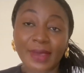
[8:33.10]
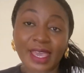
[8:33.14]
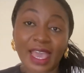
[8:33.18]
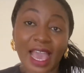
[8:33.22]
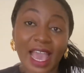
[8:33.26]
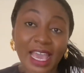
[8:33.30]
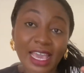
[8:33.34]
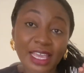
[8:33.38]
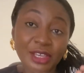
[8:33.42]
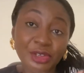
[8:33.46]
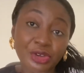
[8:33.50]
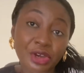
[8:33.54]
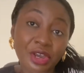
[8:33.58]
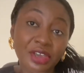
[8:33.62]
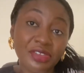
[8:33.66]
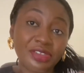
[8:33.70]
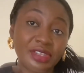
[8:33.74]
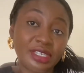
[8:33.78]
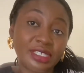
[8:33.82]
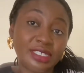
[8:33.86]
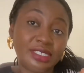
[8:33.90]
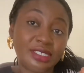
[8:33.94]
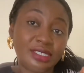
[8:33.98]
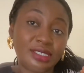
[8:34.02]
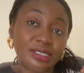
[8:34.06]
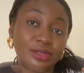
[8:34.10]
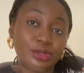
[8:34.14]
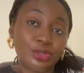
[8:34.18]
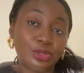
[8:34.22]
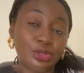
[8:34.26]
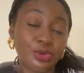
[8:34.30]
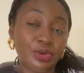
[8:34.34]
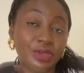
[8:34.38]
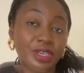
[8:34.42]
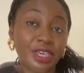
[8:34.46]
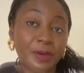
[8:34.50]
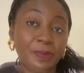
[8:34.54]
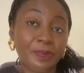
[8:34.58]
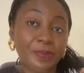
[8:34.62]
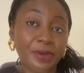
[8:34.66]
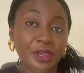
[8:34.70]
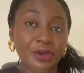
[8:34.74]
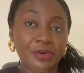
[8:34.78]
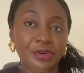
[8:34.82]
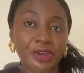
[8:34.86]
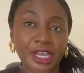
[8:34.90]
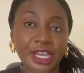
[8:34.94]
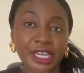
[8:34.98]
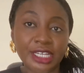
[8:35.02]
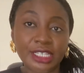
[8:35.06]
During this 2-year
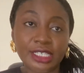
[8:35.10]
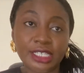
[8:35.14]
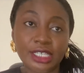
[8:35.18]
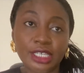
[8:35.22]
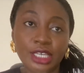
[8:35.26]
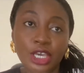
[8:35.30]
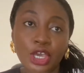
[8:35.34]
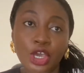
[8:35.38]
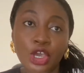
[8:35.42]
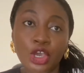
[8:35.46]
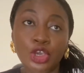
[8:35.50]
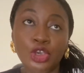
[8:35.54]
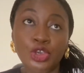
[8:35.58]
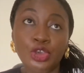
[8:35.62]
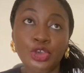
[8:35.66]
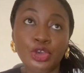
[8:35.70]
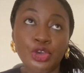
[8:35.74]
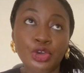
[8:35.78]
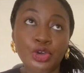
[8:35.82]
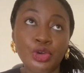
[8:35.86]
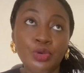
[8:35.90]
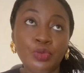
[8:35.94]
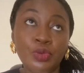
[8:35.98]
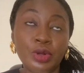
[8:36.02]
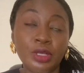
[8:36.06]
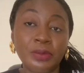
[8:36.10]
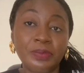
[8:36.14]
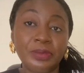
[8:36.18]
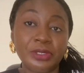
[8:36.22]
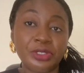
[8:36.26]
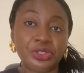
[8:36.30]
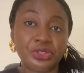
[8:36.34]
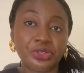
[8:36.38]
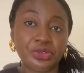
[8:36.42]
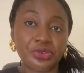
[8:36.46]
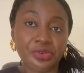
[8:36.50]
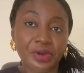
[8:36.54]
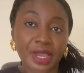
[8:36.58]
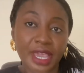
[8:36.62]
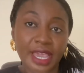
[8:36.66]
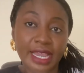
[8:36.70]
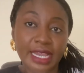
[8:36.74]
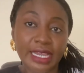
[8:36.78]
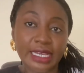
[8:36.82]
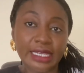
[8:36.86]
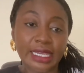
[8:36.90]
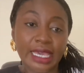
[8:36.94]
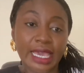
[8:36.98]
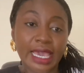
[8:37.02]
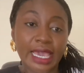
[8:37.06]
period, you will be
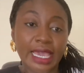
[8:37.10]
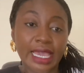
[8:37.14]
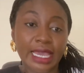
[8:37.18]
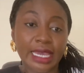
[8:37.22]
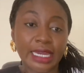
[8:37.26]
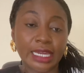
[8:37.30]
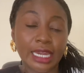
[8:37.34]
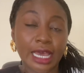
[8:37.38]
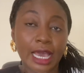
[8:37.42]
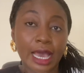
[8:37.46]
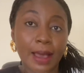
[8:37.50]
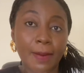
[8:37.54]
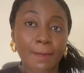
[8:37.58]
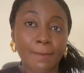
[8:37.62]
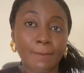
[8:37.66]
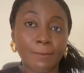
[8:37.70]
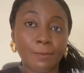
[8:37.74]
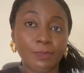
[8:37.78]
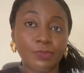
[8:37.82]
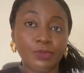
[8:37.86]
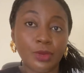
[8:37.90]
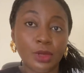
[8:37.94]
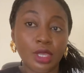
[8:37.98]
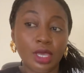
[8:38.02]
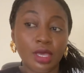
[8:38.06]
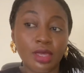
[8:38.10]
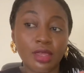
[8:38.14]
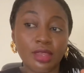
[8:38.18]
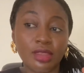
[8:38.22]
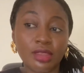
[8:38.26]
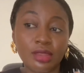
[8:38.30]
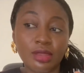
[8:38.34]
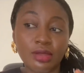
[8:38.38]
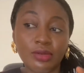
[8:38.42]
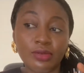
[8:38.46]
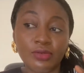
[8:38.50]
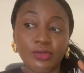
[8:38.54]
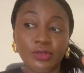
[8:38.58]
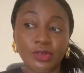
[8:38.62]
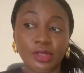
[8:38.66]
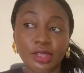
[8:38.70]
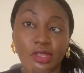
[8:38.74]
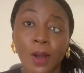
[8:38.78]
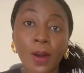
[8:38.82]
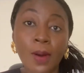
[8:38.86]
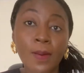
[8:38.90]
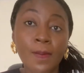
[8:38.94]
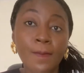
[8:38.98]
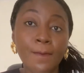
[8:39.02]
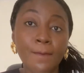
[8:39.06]
trained in
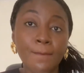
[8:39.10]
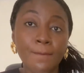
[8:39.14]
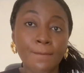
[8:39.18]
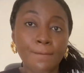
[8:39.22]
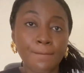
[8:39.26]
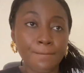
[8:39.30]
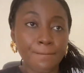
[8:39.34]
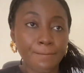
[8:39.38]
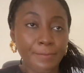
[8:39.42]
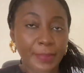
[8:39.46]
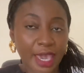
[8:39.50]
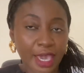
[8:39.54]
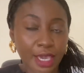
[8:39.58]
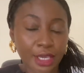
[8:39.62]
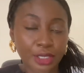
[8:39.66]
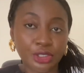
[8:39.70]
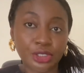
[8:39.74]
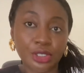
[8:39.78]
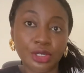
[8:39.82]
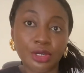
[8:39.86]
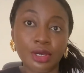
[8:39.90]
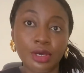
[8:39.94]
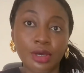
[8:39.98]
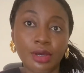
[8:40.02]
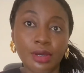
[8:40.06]
the major